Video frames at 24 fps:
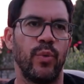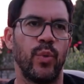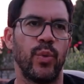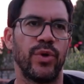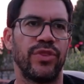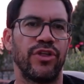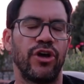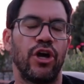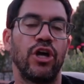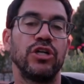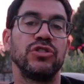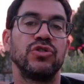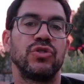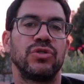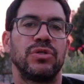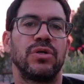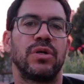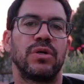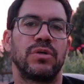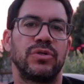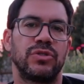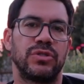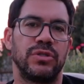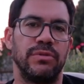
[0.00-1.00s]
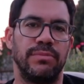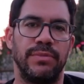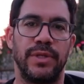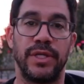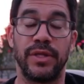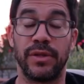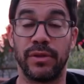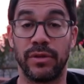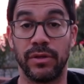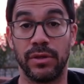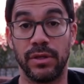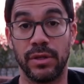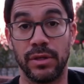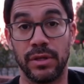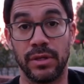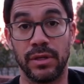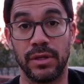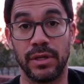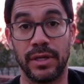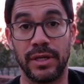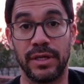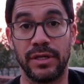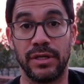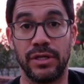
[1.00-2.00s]
With $100 a month,
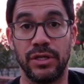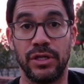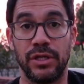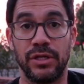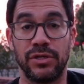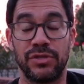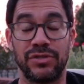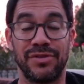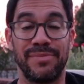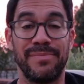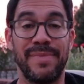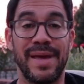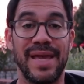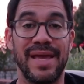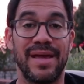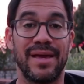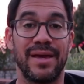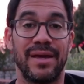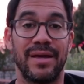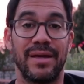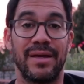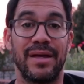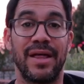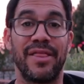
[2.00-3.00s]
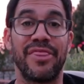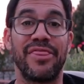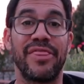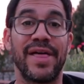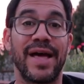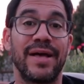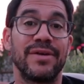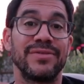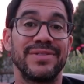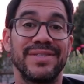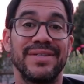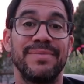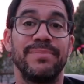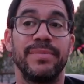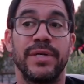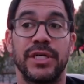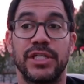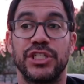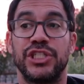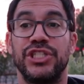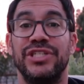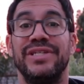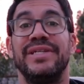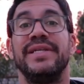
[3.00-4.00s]
to make
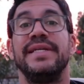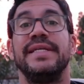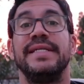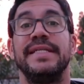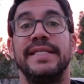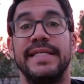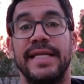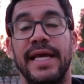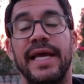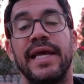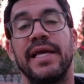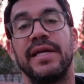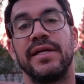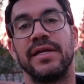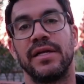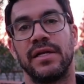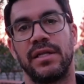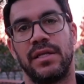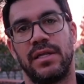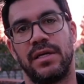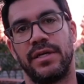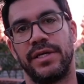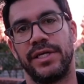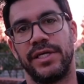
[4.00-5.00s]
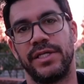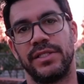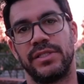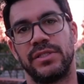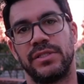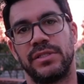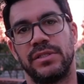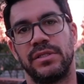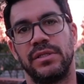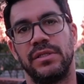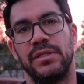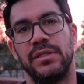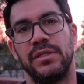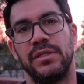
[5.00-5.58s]
$1,000, you need 10 clients.